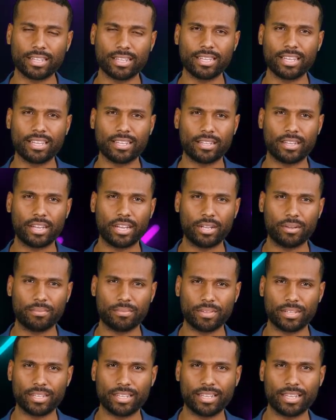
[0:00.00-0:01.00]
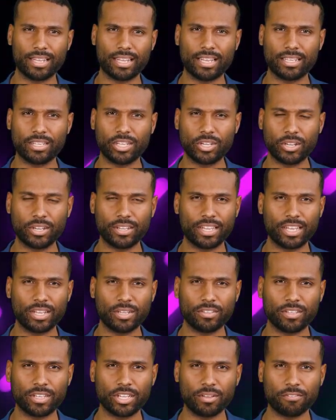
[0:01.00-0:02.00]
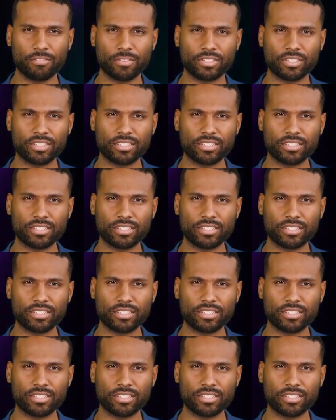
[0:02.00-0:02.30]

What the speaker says: income, and current health coverage